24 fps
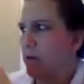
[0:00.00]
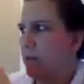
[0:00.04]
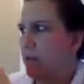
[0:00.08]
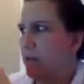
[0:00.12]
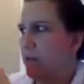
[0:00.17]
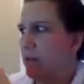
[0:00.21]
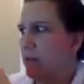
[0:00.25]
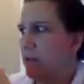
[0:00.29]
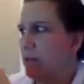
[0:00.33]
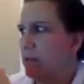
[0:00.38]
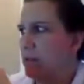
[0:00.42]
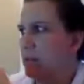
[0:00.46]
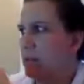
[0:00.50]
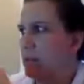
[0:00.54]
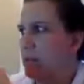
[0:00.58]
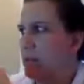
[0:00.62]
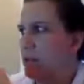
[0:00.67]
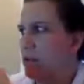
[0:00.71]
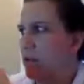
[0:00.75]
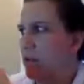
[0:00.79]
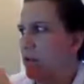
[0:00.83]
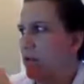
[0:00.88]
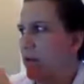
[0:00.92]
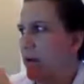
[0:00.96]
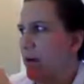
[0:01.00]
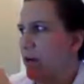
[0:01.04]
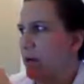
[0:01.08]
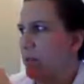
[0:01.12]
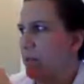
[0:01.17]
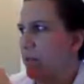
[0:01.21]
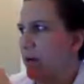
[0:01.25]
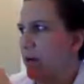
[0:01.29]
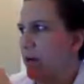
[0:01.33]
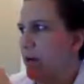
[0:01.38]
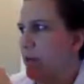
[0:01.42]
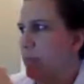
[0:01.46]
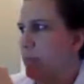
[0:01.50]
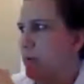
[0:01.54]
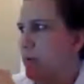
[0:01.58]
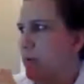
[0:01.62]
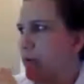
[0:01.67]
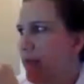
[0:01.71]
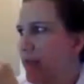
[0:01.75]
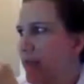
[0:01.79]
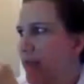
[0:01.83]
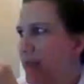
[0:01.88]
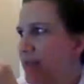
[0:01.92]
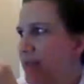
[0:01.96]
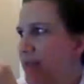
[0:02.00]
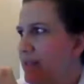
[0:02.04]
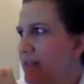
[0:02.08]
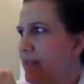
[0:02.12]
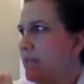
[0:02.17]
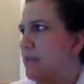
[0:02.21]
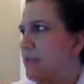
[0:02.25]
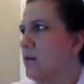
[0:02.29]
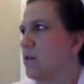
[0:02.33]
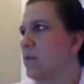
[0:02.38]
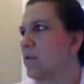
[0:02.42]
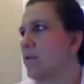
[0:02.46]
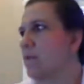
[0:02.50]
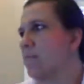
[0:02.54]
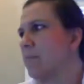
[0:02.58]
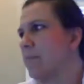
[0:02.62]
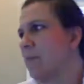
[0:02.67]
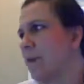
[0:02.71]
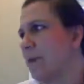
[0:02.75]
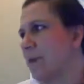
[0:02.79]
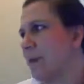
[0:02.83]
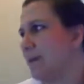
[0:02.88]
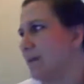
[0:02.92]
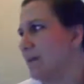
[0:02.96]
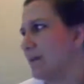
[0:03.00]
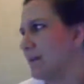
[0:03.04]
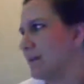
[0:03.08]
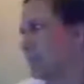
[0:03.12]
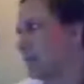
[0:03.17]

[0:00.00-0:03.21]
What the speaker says: The discrete random variable, and that's it, or the mean?